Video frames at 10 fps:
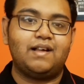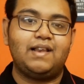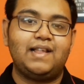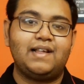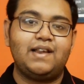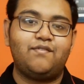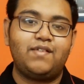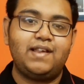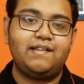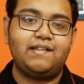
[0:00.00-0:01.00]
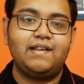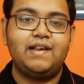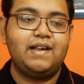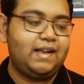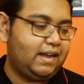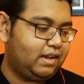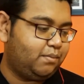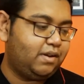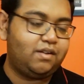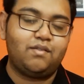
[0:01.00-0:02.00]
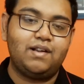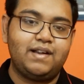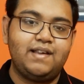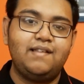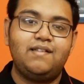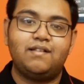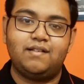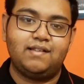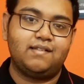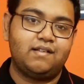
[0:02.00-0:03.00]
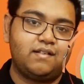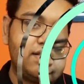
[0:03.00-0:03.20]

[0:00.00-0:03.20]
the leathery finish, and the build quality is decent.